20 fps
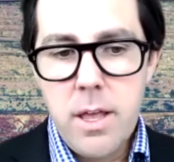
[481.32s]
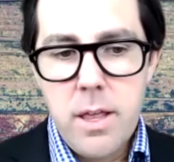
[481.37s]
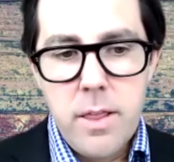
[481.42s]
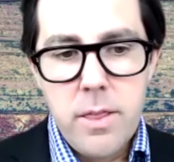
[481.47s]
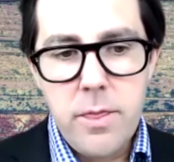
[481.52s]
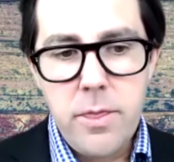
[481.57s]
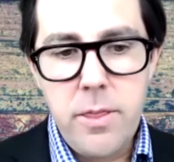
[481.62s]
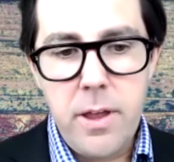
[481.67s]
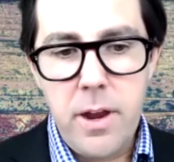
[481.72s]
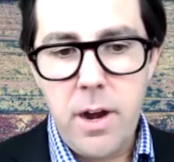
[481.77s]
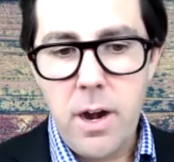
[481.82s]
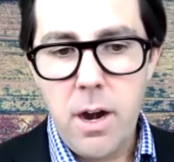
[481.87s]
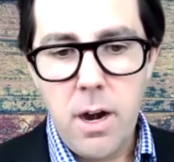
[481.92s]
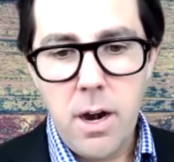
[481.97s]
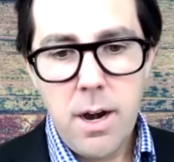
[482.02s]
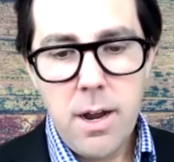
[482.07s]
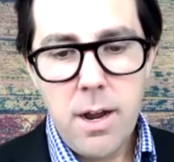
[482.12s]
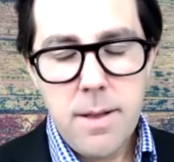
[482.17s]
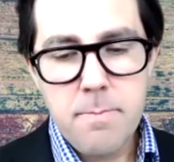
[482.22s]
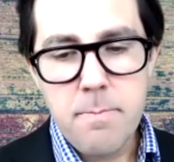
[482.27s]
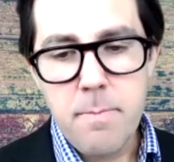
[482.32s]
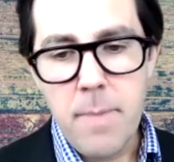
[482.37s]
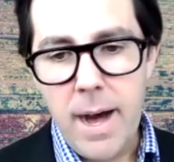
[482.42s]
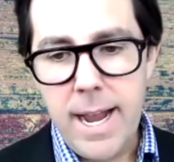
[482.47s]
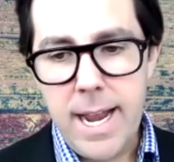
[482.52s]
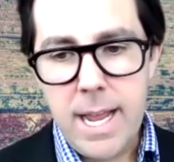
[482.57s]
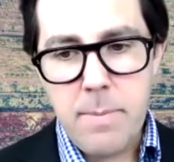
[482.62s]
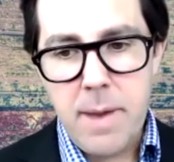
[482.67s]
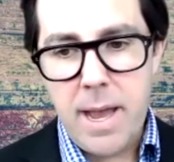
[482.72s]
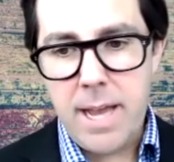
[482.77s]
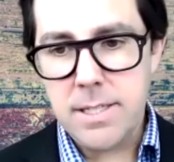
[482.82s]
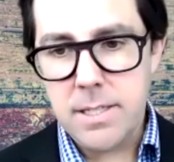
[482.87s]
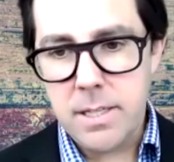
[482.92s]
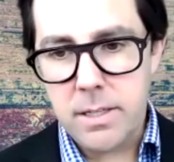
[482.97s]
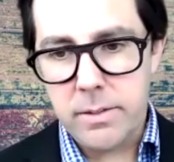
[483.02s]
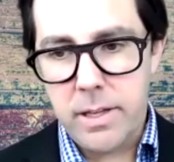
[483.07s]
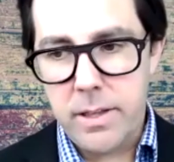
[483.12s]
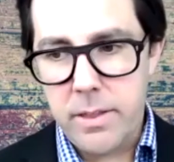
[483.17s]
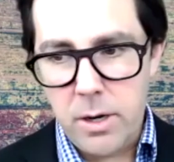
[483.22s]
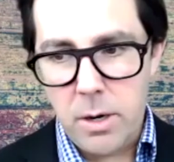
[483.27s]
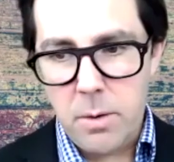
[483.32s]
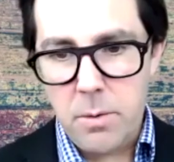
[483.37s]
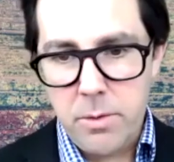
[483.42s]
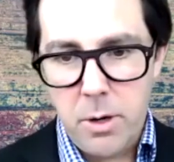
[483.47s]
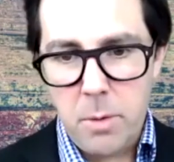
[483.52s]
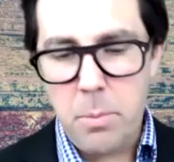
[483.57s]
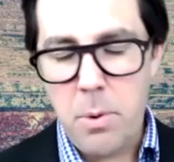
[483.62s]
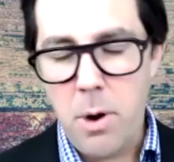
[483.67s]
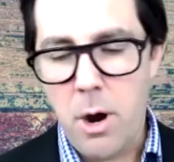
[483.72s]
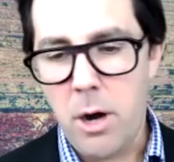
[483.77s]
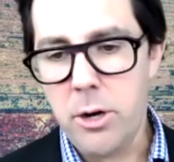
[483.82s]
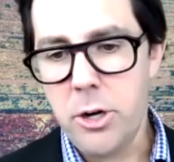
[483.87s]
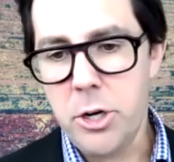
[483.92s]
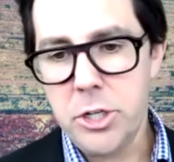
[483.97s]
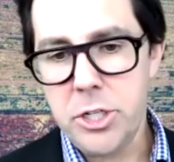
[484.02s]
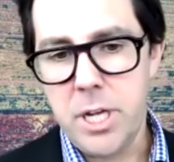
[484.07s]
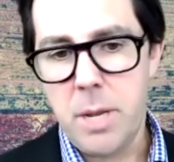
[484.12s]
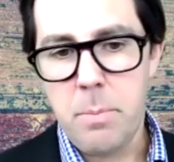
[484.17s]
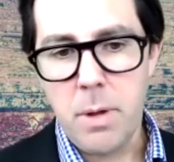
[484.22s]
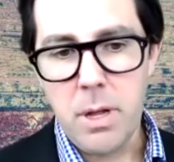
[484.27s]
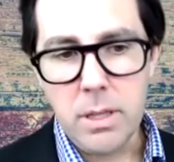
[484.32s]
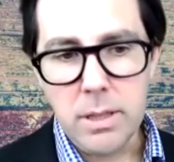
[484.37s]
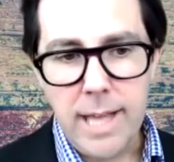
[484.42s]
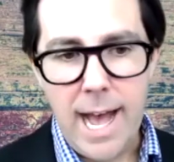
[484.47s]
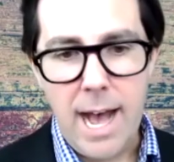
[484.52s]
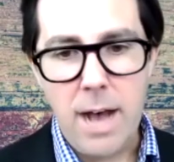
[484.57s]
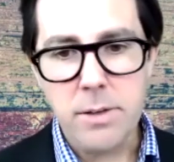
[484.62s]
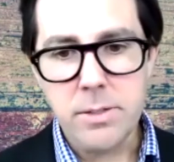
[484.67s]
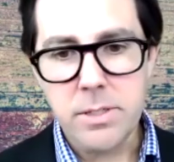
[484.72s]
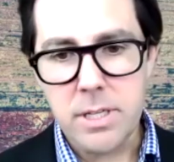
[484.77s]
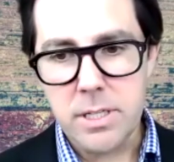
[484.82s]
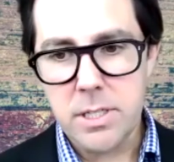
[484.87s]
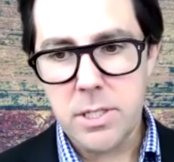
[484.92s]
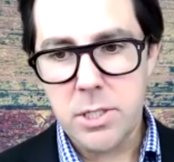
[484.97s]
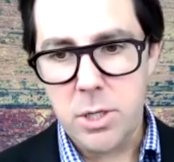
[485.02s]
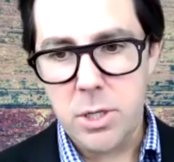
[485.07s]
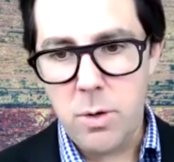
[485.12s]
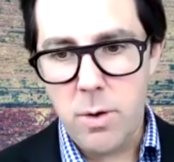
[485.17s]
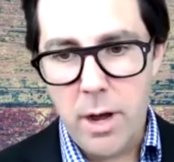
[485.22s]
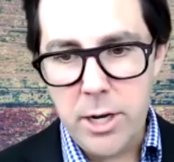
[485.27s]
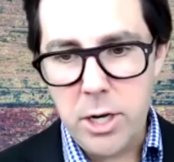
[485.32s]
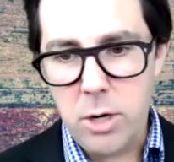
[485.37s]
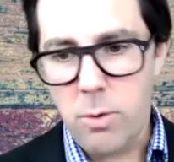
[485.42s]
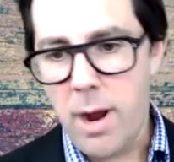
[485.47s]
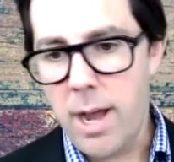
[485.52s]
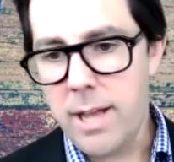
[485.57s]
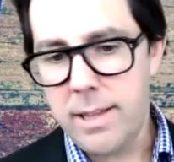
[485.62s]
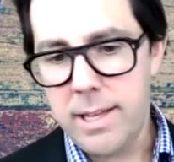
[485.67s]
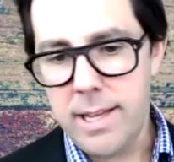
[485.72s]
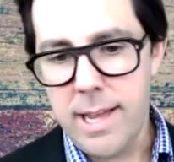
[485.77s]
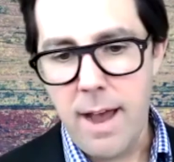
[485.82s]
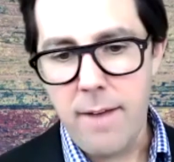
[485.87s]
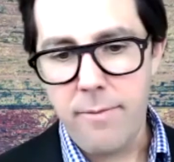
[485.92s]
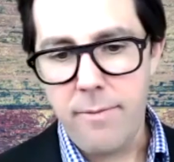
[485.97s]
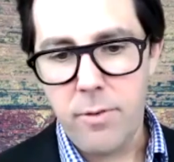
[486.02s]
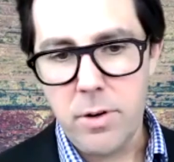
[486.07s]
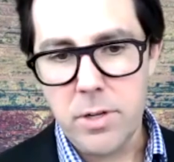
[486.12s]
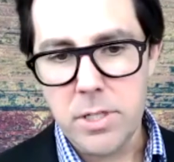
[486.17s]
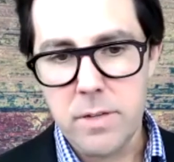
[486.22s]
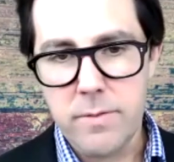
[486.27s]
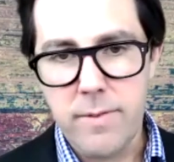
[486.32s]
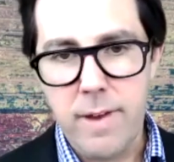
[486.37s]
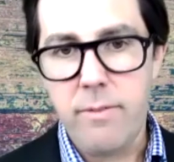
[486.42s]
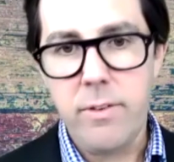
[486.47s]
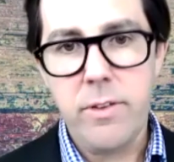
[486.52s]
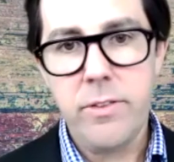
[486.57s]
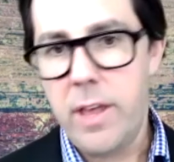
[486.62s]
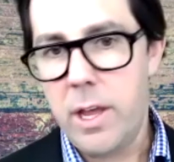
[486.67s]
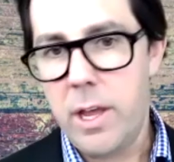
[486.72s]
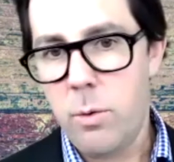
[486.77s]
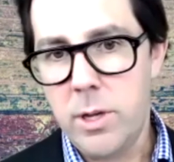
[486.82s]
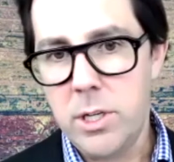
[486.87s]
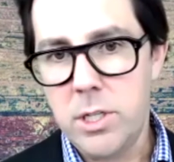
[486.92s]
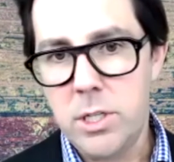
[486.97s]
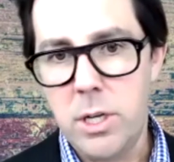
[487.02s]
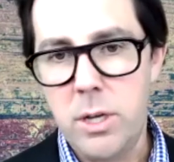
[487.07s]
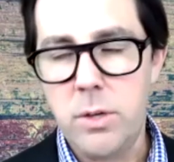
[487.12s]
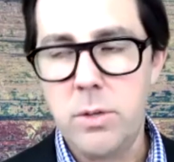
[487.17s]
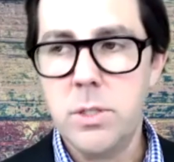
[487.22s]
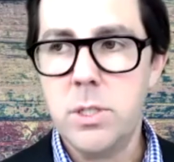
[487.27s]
their money, basically their partnership allows us to underwrite the efforts of everything we do.